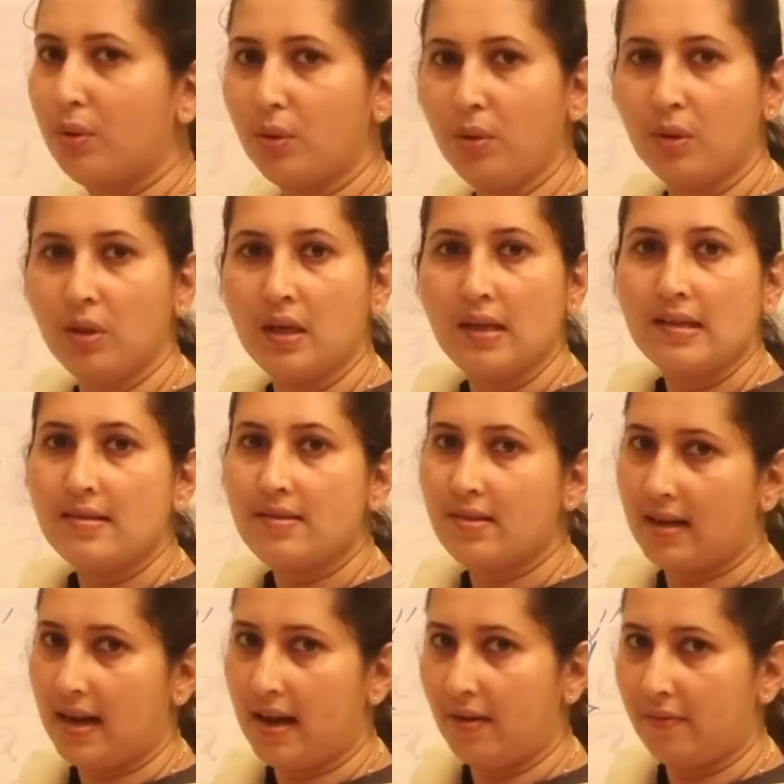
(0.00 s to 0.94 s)
to
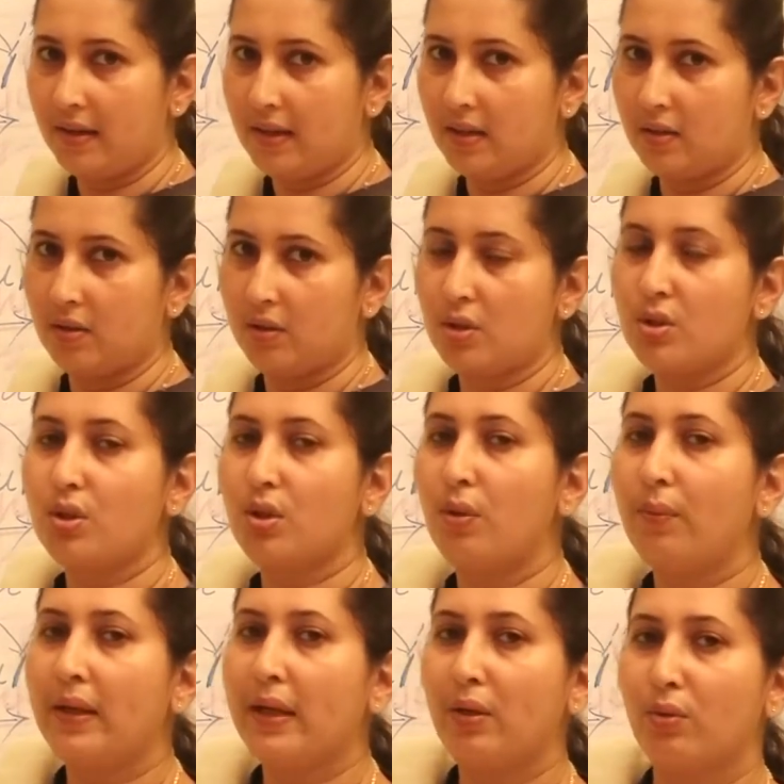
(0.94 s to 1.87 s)
travel. So
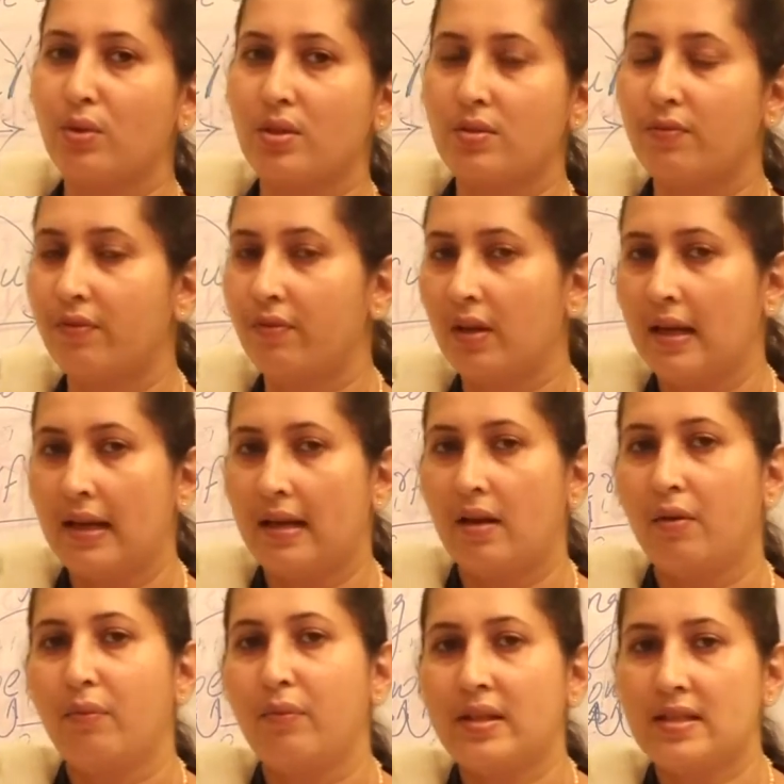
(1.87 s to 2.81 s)
we use
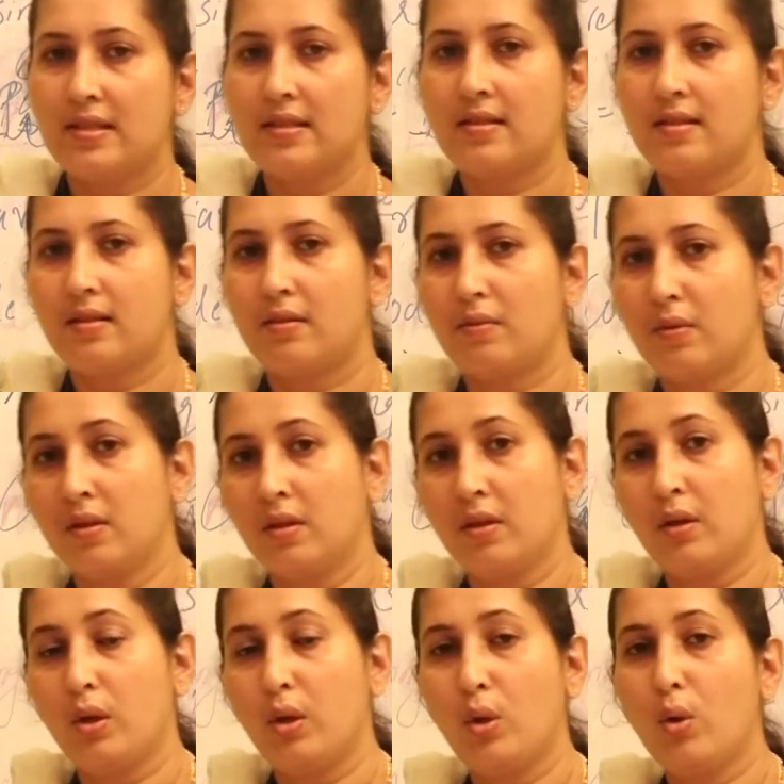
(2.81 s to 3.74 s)
which
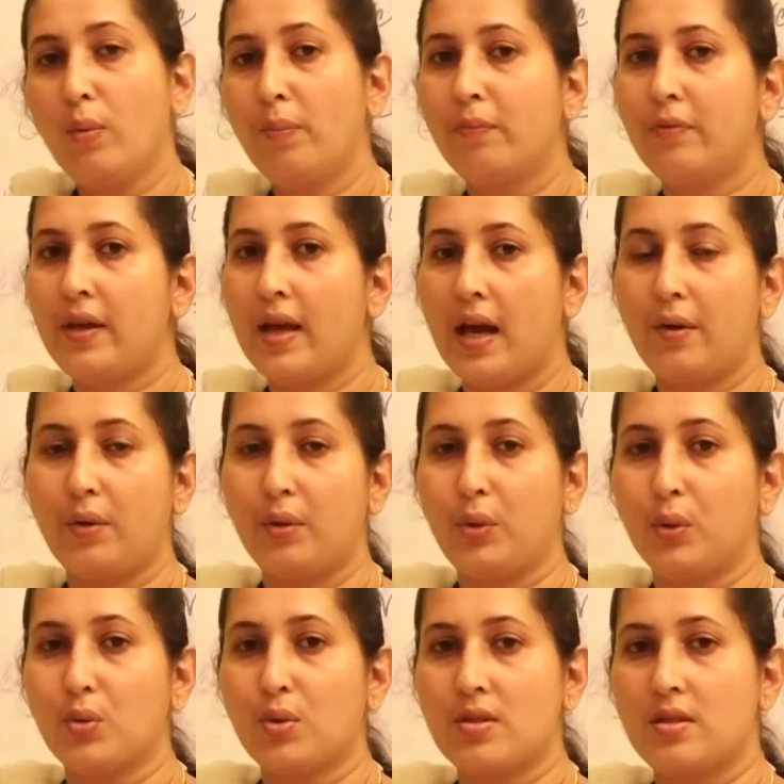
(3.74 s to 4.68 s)
loop we have to
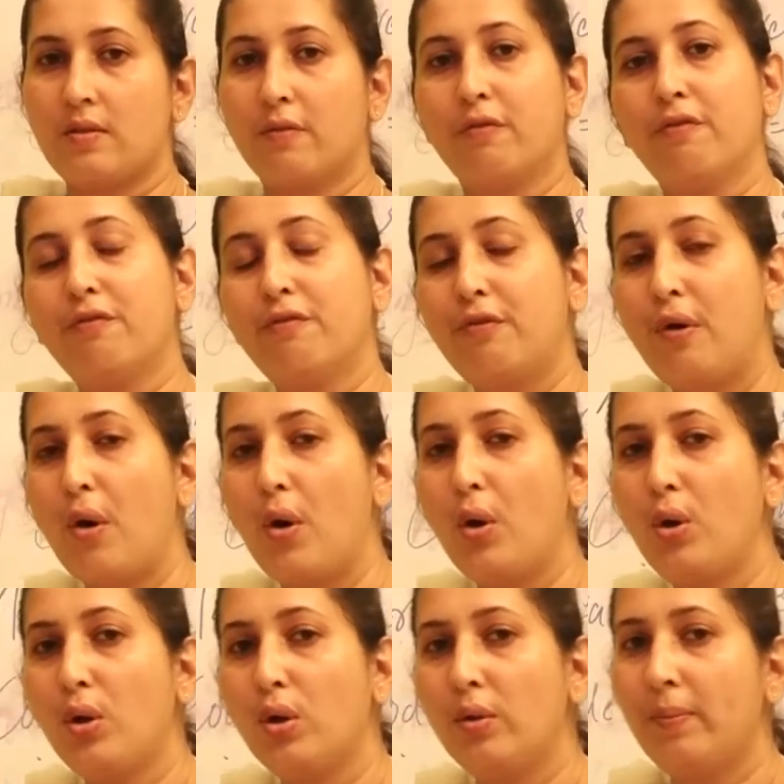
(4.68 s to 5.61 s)
use? For
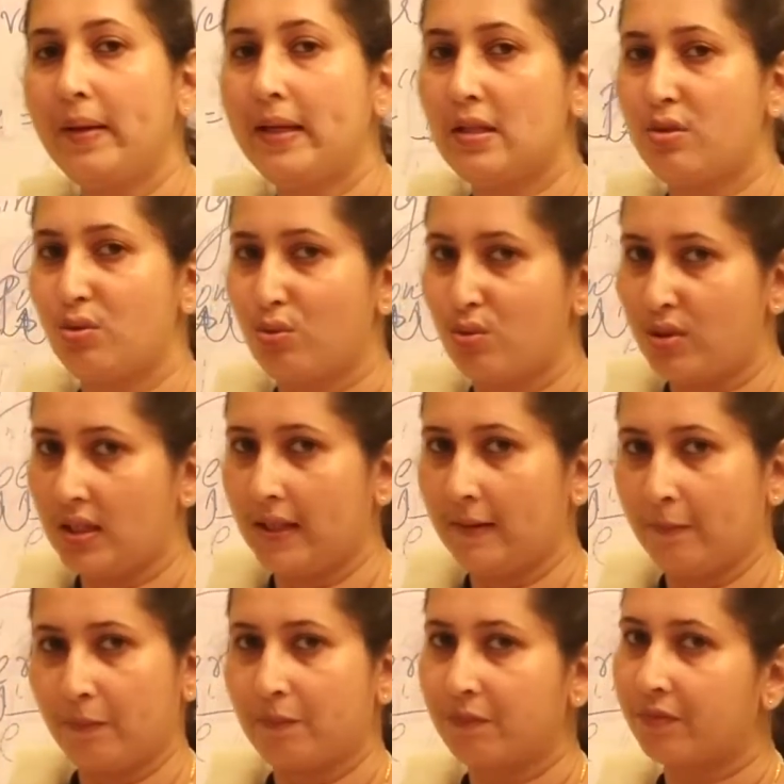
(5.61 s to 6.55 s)
loop is using.
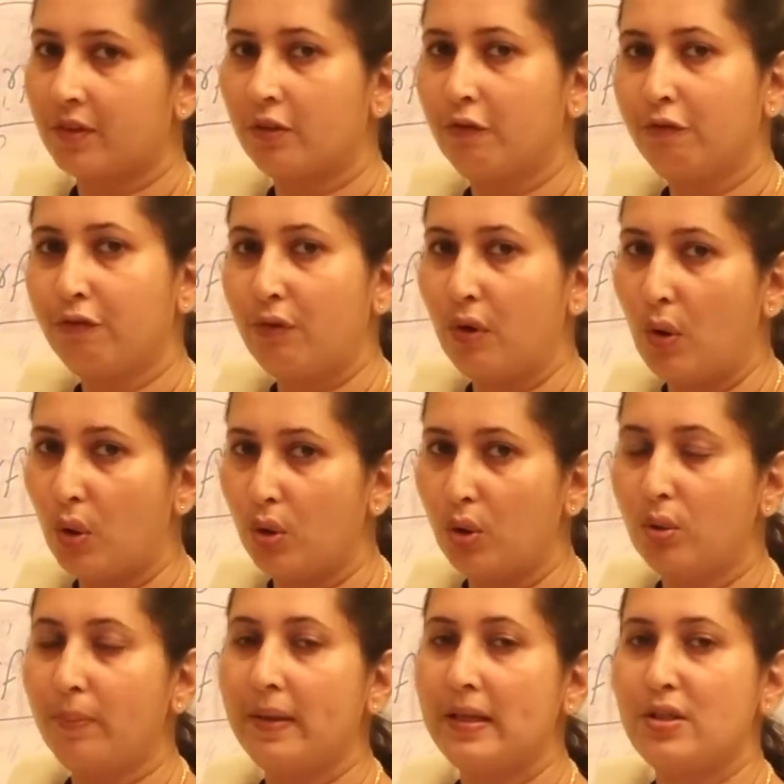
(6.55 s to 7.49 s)
For
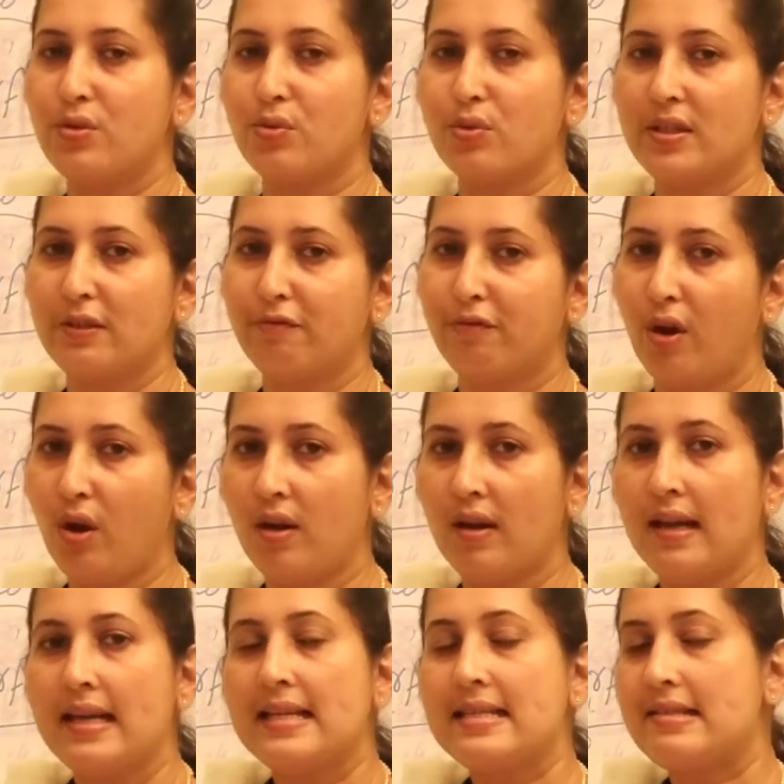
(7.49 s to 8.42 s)
loop is using for
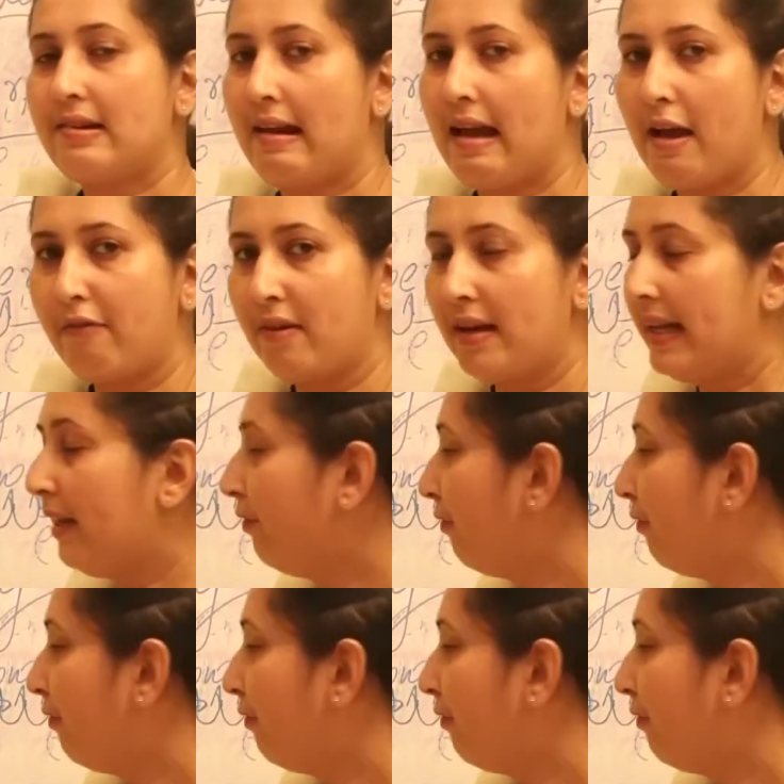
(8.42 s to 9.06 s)
traveling